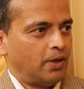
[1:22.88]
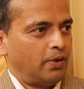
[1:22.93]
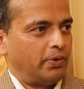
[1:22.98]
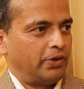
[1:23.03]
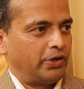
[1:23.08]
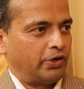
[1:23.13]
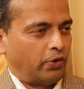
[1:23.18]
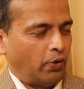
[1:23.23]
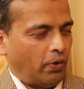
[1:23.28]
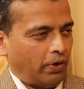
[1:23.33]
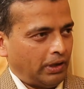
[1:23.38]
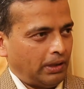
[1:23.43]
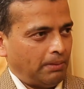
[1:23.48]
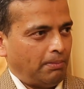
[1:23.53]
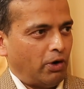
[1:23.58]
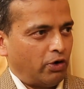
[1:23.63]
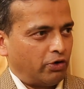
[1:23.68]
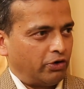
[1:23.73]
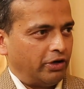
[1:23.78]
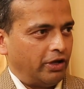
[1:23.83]
When you're talking
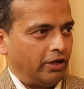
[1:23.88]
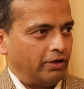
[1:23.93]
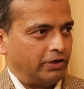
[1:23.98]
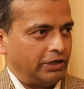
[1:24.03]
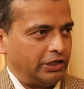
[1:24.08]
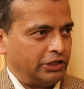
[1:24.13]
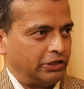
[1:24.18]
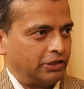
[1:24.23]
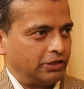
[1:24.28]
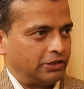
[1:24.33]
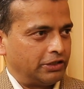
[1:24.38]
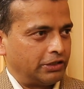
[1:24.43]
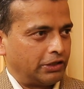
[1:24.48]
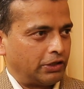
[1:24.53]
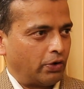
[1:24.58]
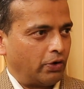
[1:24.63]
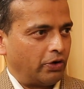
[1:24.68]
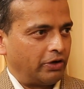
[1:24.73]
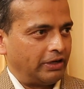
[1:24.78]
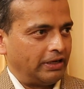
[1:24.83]
about regional
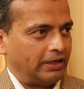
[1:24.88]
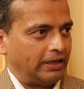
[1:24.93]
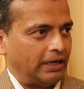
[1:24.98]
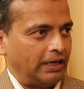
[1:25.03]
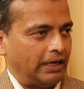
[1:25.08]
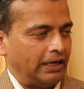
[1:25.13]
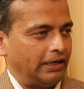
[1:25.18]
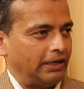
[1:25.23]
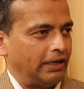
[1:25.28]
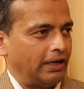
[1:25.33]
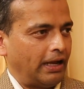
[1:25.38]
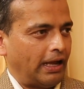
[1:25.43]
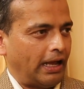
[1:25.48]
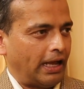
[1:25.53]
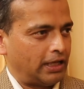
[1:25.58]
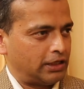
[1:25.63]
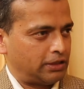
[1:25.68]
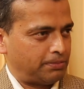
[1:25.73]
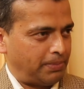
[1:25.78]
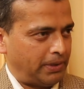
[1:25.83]
security, India
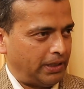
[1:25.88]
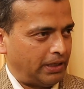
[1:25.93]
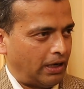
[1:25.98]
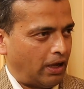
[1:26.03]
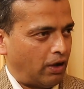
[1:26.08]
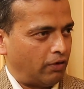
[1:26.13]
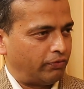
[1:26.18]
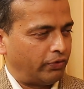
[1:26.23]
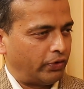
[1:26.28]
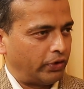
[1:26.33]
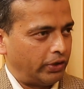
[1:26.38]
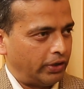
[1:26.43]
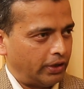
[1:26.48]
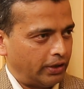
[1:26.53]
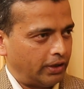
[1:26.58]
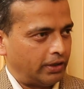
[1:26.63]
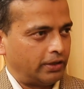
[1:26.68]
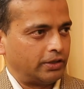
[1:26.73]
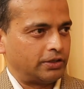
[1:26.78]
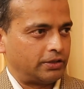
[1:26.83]
has been now for
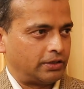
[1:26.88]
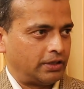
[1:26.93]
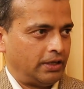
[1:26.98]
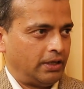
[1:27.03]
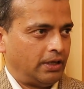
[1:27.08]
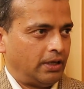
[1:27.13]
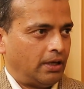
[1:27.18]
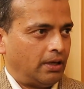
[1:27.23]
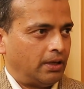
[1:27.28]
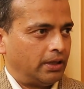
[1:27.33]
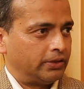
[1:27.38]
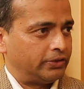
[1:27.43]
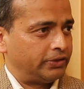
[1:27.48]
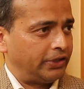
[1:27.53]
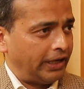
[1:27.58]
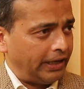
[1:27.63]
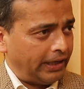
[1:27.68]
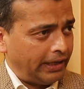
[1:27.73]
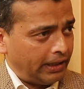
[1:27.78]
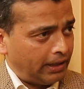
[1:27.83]
years
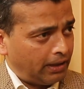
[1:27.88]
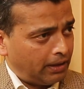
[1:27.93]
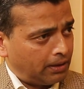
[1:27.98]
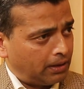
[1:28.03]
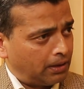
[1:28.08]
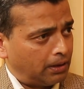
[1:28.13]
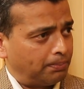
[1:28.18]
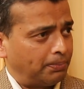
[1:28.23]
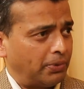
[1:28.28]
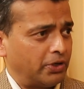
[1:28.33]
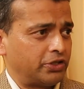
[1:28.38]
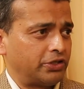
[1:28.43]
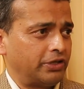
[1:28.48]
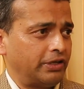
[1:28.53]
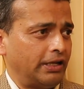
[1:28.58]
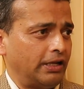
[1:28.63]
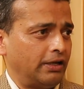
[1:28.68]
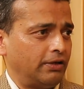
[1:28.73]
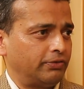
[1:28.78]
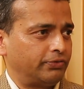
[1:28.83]
training
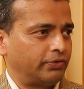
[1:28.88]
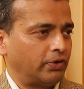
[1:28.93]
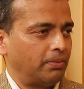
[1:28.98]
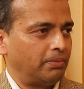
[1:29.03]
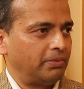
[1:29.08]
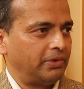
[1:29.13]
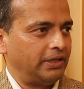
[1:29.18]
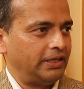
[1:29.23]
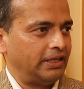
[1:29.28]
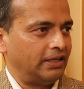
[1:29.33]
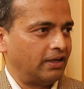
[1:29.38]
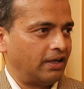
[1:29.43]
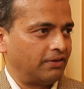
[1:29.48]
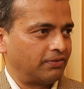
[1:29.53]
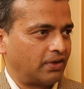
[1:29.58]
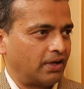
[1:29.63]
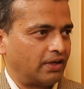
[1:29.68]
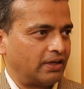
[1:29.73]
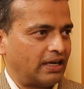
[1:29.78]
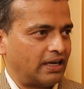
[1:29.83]
personnel from the
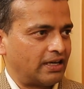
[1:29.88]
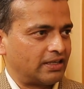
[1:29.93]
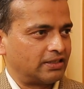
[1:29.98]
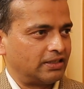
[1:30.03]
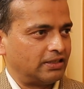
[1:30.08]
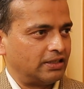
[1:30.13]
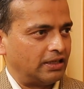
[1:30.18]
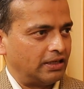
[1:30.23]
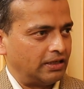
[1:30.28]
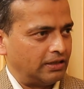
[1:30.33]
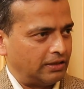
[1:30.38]
Afghan National